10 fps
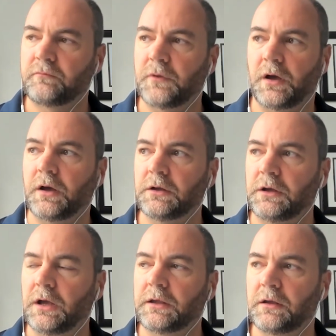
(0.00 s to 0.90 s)

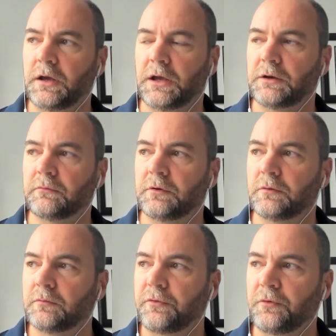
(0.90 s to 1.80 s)
I don't
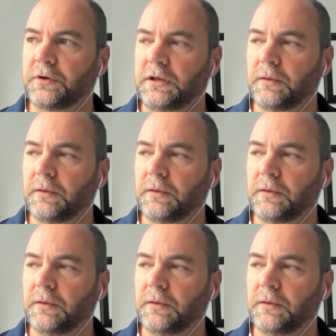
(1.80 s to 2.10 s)
know, 30.